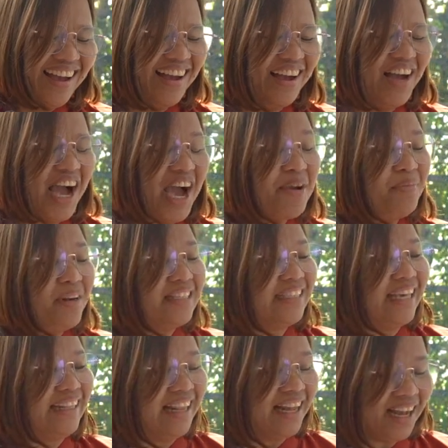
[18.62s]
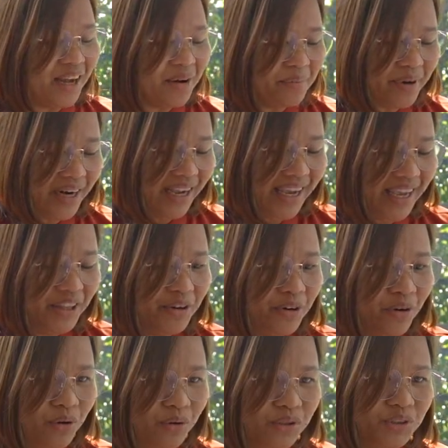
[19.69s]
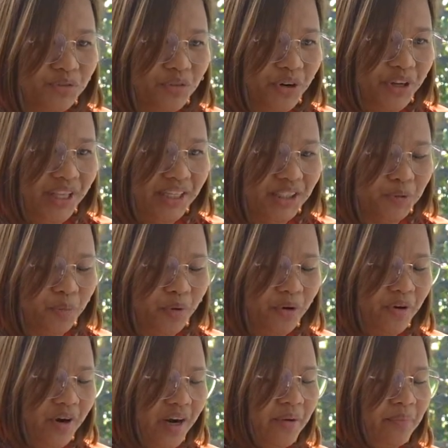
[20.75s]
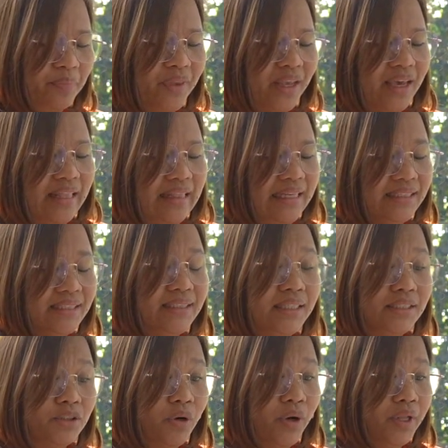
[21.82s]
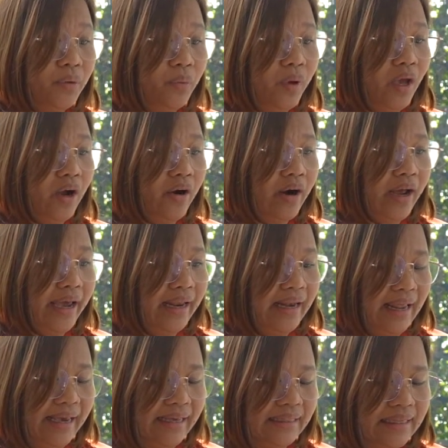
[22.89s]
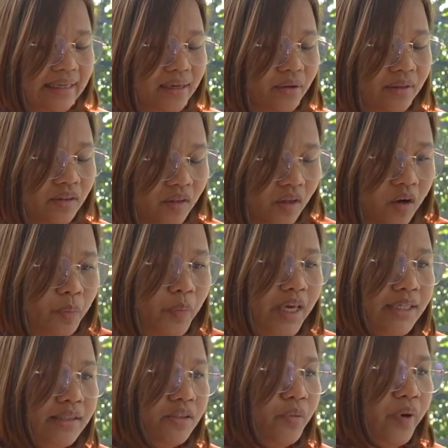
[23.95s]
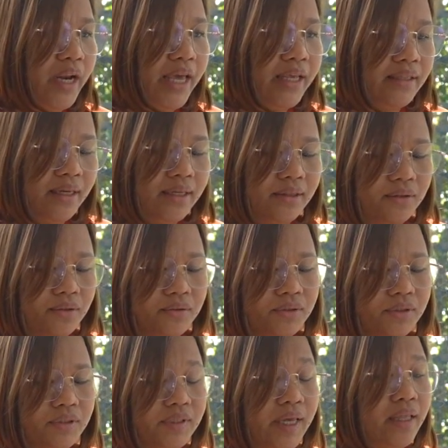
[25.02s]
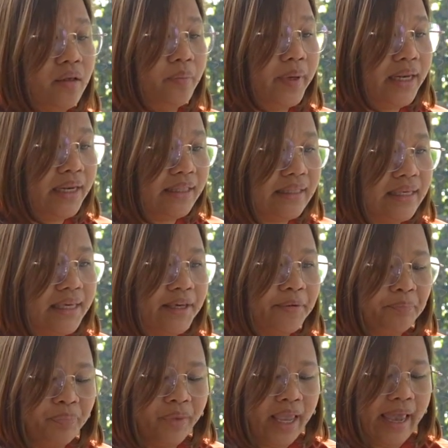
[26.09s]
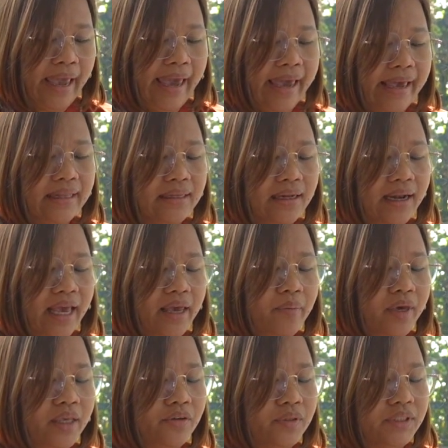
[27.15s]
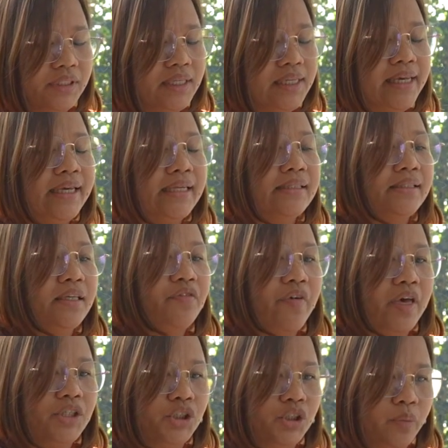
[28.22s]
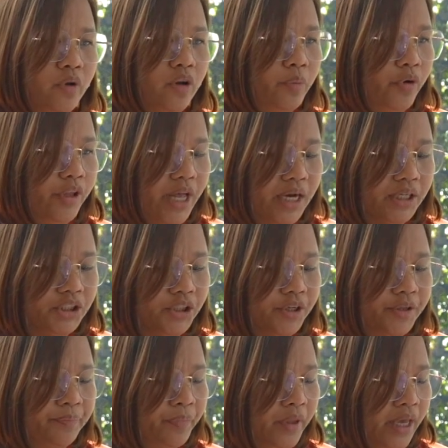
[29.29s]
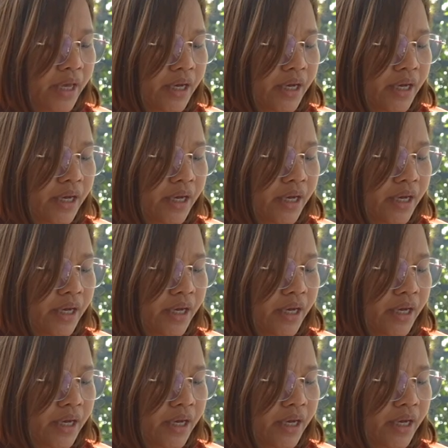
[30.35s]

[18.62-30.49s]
Uh, I'm Lisette Lacambra and your host for this program. This season, we are highlighting topics related to sustainability and climate resilience in vegetable production.